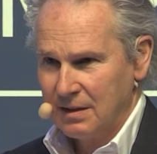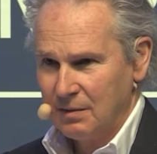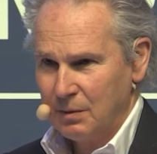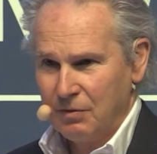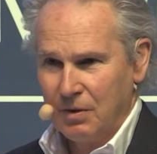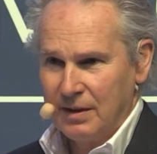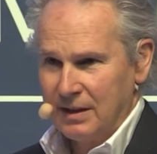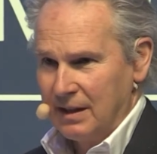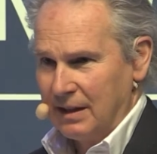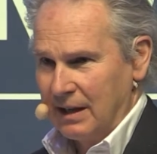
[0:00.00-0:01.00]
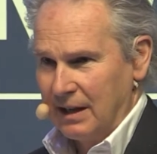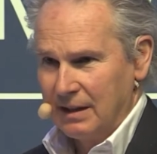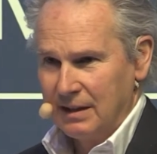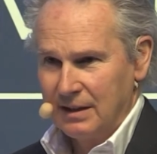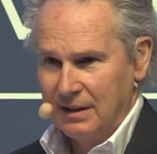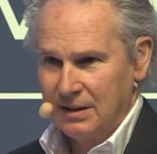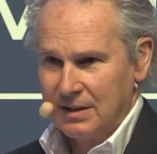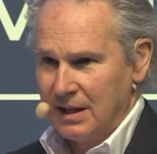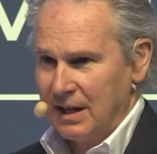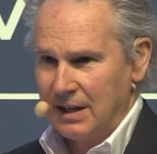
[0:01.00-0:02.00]
We've already done that. And it's
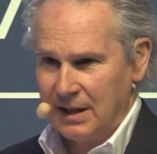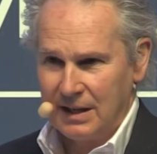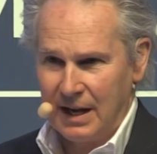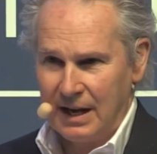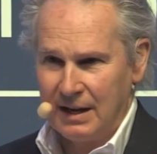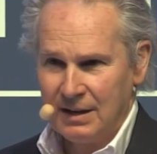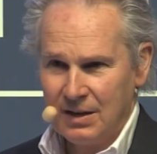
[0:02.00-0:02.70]
the end of the day,